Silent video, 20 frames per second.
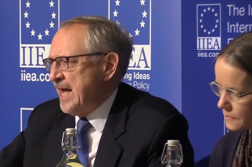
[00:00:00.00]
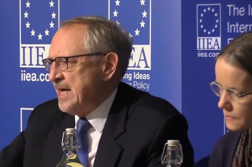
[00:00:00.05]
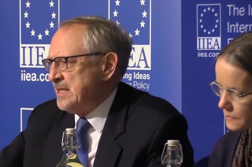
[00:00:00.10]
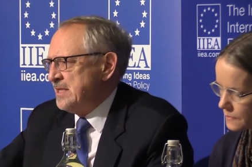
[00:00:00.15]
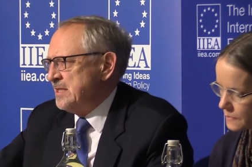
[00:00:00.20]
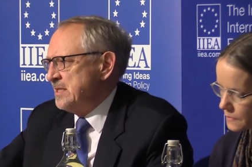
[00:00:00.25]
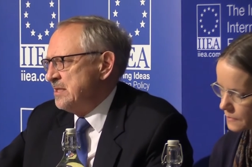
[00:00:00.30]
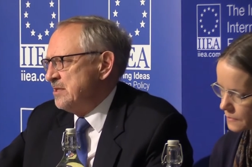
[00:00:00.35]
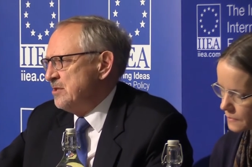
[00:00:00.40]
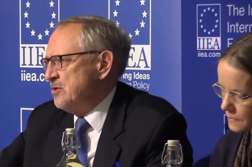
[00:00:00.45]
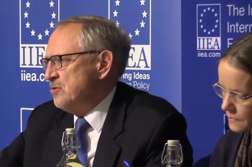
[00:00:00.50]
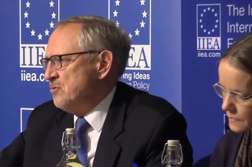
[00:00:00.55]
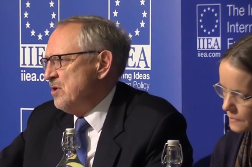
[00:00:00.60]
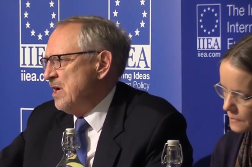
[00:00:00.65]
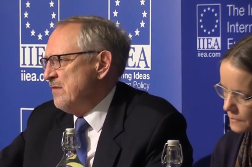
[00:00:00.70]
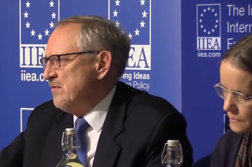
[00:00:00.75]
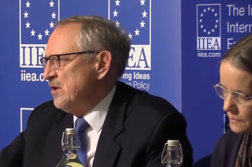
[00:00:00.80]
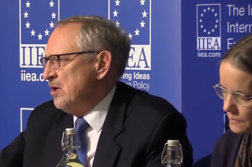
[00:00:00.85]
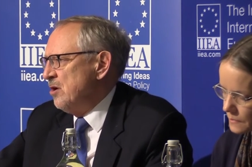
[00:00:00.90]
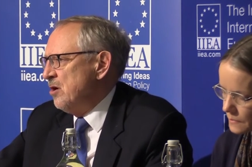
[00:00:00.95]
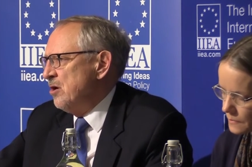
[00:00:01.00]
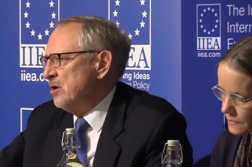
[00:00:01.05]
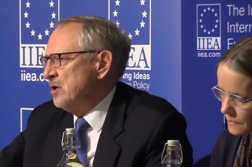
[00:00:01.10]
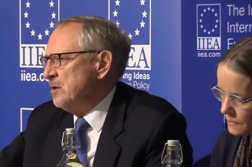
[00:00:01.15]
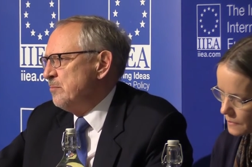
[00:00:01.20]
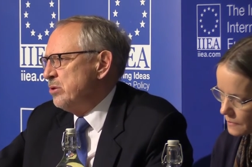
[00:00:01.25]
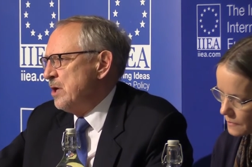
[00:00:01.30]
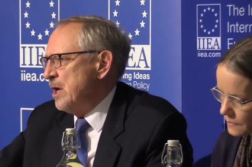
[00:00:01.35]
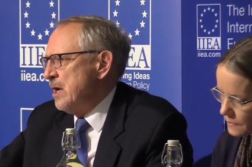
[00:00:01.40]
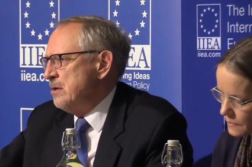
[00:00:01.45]
Speaker 1: as you have a long
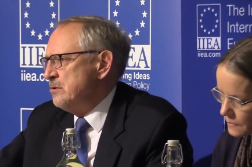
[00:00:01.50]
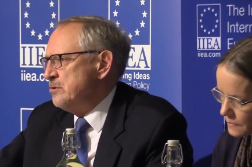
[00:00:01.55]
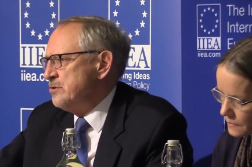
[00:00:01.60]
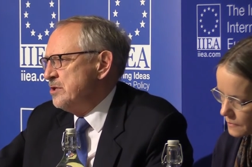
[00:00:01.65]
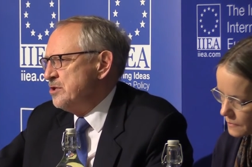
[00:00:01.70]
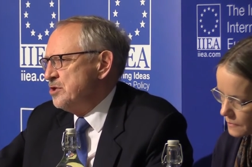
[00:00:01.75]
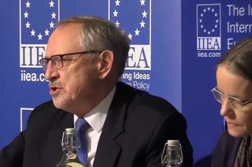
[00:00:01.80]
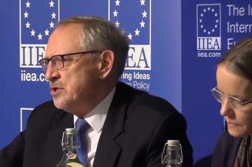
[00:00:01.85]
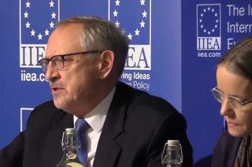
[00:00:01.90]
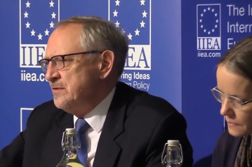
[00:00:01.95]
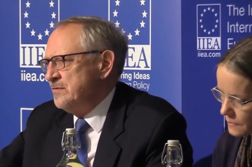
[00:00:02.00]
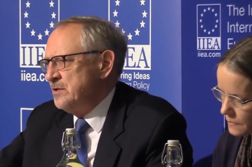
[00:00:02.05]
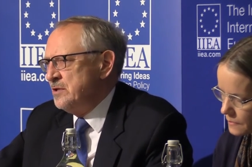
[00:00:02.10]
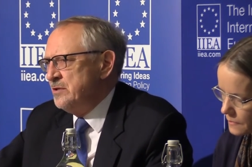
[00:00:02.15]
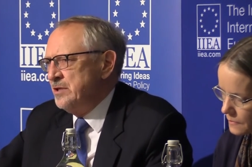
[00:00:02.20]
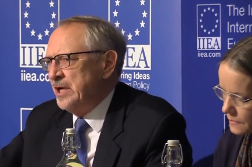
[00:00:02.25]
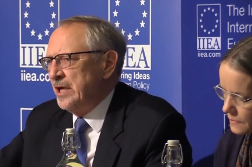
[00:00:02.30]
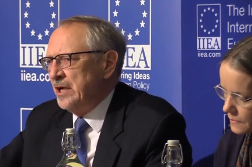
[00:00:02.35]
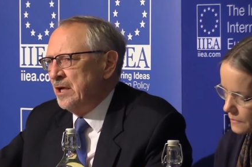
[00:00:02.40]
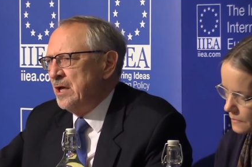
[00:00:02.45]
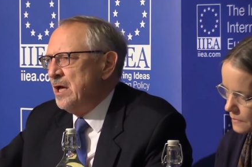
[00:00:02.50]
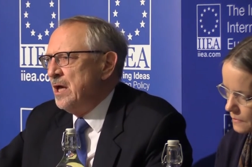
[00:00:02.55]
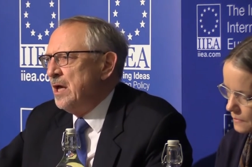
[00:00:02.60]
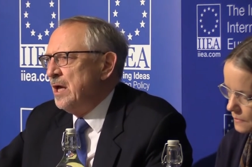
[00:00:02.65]
and proud tradition of doing